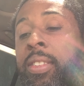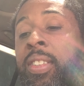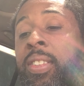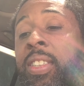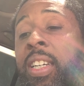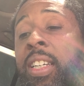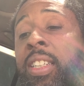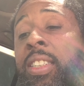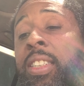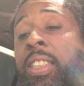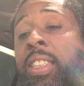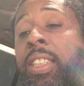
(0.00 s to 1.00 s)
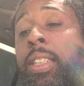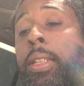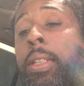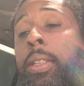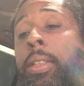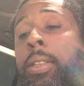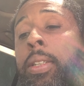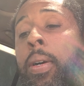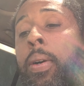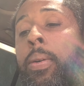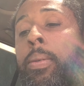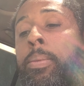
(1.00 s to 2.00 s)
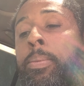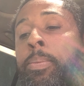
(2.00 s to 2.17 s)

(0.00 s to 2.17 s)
Okay. So